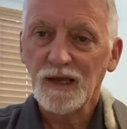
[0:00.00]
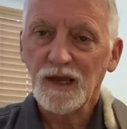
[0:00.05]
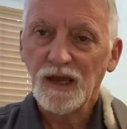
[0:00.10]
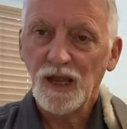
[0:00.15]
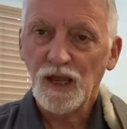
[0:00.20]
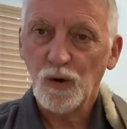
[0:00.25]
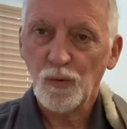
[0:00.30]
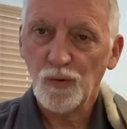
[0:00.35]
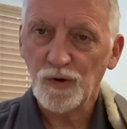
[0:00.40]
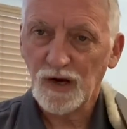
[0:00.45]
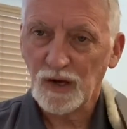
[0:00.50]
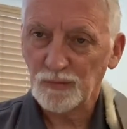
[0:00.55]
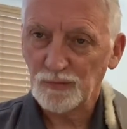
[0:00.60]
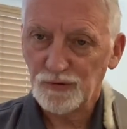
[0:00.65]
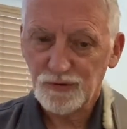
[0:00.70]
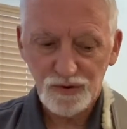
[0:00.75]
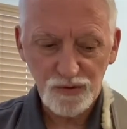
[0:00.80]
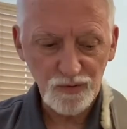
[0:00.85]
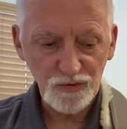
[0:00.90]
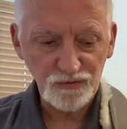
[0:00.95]
And what I will
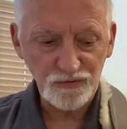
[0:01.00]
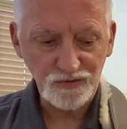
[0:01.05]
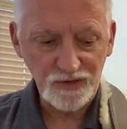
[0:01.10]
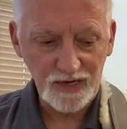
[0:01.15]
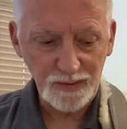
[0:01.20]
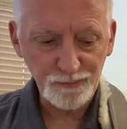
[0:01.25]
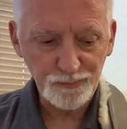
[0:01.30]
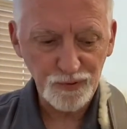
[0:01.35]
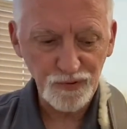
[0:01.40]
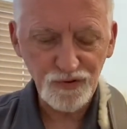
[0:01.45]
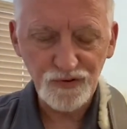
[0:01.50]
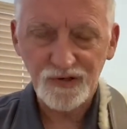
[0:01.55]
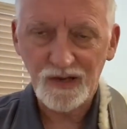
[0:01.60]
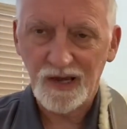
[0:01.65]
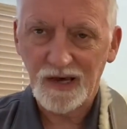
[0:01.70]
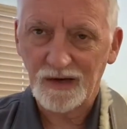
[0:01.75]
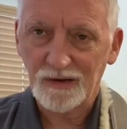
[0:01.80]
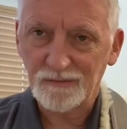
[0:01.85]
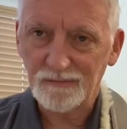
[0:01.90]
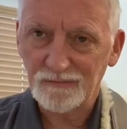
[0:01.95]
do is not push
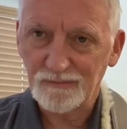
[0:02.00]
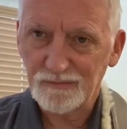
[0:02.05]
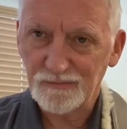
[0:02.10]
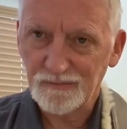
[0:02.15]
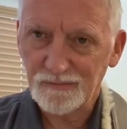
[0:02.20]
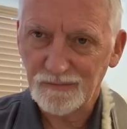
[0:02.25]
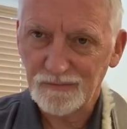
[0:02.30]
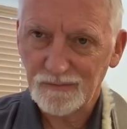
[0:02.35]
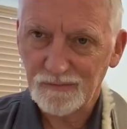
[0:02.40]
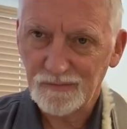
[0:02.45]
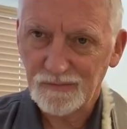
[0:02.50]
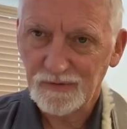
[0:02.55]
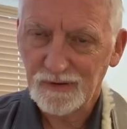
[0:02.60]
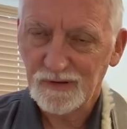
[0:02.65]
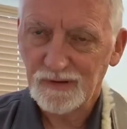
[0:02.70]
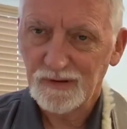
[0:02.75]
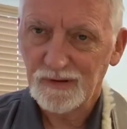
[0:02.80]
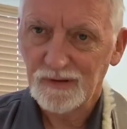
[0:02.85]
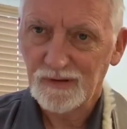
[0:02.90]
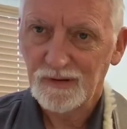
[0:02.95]
down.
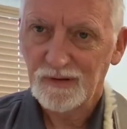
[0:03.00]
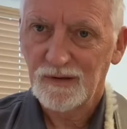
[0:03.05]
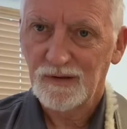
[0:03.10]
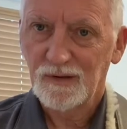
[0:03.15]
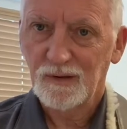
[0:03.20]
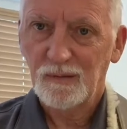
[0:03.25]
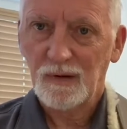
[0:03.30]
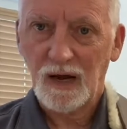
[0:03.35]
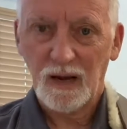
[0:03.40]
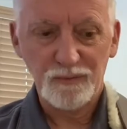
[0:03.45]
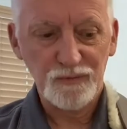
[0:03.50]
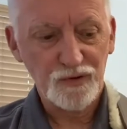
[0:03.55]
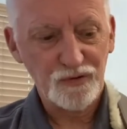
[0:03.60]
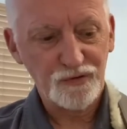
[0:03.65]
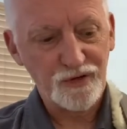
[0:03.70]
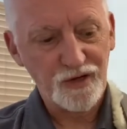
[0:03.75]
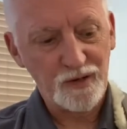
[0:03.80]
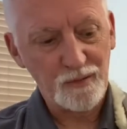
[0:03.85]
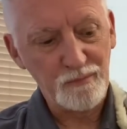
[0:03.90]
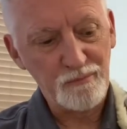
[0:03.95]
I'm just
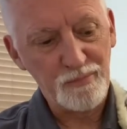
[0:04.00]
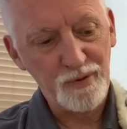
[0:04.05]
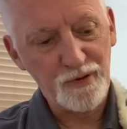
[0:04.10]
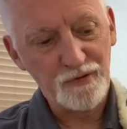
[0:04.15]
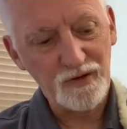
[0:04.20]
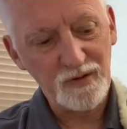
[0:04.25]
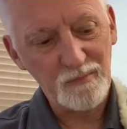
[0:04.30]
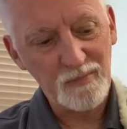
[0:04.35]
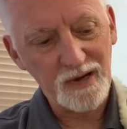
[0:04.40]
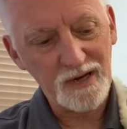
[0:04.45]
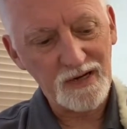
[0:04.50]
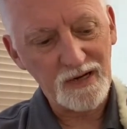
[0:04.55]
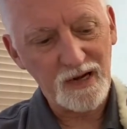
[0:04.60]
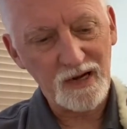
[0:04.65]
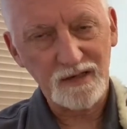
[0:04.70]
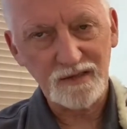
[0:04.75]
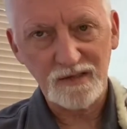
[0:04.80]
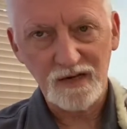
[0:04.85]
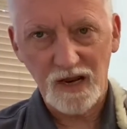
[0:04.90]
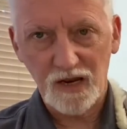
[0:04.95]
going to barely make
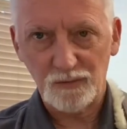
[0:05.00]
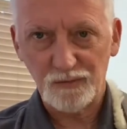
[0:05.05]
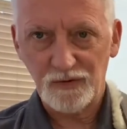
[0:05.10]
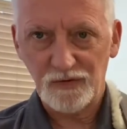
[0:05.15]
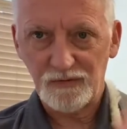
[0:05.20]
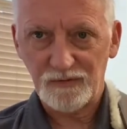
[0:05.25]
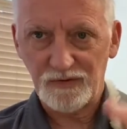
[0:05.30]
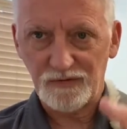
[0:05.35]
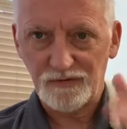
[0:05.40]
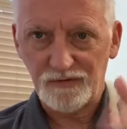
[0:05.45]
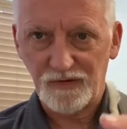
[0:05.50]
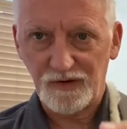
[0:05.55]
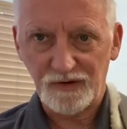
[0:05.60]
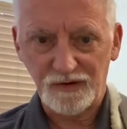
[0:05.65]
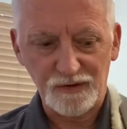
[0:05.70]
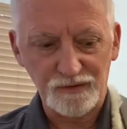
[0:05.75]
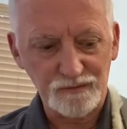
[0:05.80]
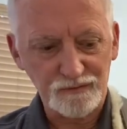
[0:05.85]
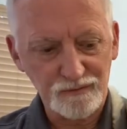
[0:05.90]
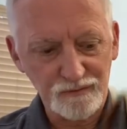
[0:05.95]
contact with this
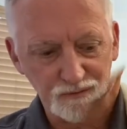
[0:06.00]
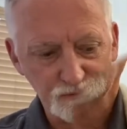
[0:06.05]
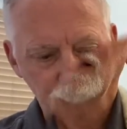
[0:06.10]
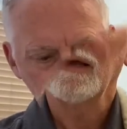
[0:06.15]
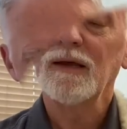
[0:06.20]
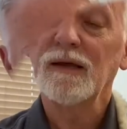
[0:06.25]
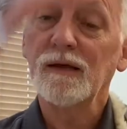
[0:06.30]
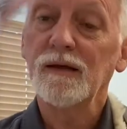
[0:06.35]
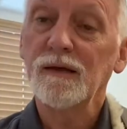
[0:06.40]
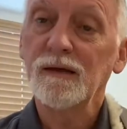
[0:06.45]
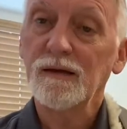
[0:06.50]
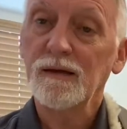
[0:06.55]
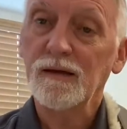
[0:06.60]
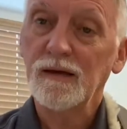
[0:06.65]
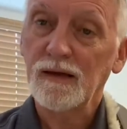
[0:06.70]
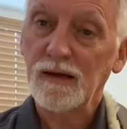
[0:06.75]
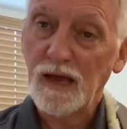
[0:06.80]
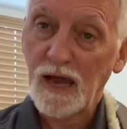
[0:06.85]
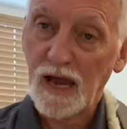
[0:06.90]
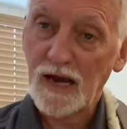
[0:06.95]
finger.
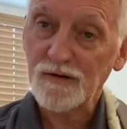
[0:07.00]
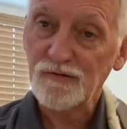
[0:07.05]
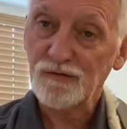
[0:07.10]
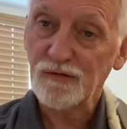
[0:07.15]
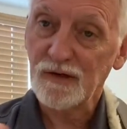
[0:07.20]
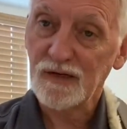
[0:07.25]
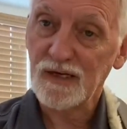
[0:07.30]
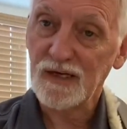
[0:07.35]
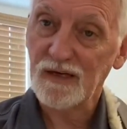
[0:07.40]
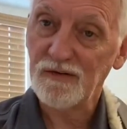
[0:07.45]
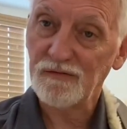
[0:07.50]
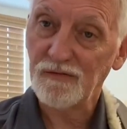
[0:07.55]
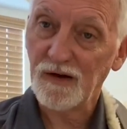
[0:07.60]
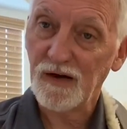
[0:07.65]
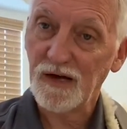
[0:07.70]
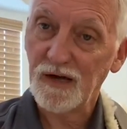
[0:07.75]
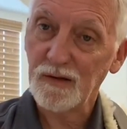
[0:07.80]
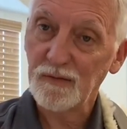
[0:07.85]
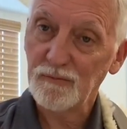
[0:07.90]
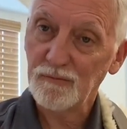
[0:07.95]
Actually, if
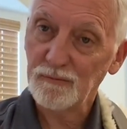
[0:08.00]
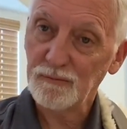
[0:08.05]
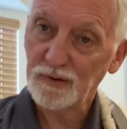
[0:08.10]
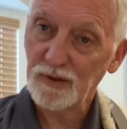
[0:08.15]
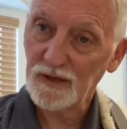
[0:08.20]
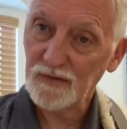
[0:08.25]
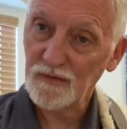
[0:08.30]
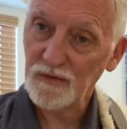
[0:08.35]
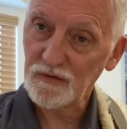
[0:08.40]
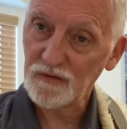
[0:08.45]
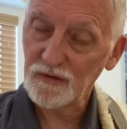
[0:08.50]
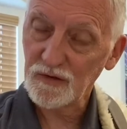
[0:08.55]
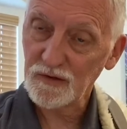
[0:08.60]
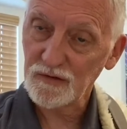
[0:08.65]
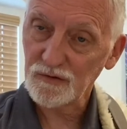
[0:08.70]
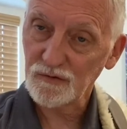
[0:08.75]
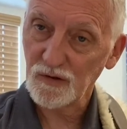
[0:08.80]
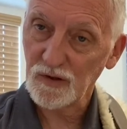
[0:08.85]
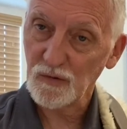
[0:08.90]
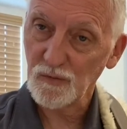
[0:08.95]
I pluck the 6th
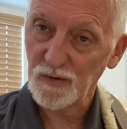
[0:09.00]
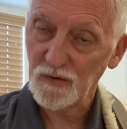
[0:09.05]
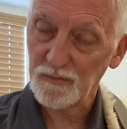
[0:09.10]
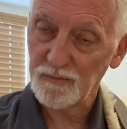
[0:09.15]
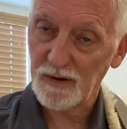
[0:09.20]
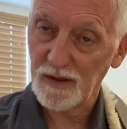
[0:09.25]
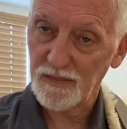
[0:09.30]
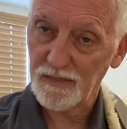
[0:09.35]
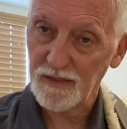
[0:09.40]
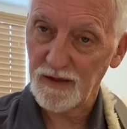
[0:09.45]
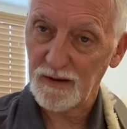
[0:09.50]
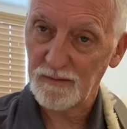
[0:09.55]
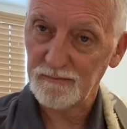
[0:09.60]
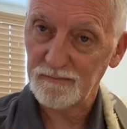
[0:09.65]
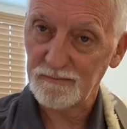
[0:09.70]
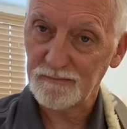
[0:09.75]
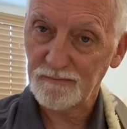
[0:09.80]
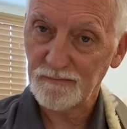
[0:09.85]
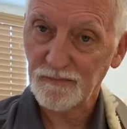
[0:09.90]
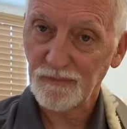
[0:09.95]
string with my thumb
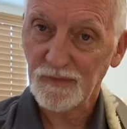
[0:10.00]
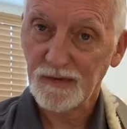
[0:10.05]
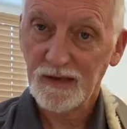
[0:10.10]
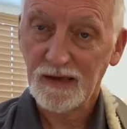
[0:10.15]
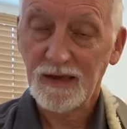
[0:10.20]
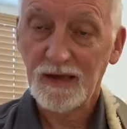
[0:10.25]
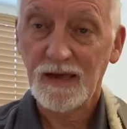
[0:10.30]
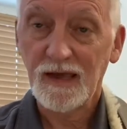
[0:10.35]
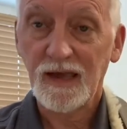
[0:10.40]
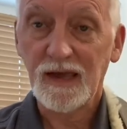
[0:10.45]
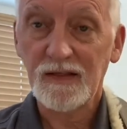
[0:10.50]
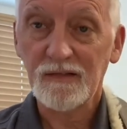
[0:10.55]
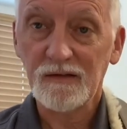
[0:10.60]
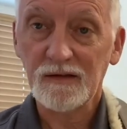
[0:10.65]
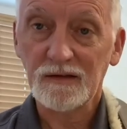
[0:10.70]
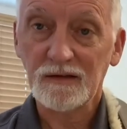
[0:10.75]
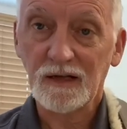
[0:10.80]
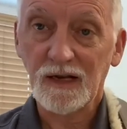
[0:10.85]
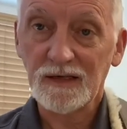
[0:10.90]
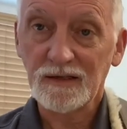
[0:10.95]
and then
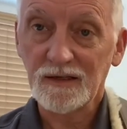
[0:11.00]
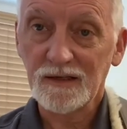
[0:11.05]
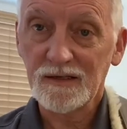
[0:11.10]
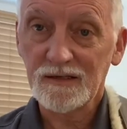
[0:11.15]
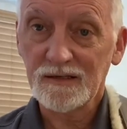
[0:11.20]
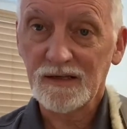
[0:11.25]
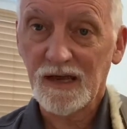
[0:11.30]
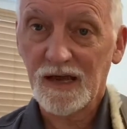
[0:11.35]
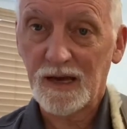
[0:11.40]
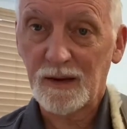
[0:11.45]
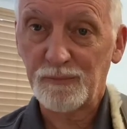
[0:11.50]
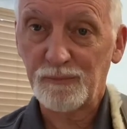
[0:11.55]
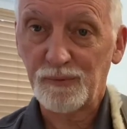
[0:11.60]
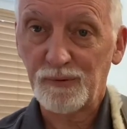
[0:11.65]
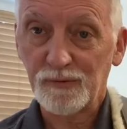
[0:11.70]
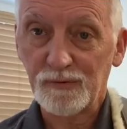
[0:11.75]
lightly tap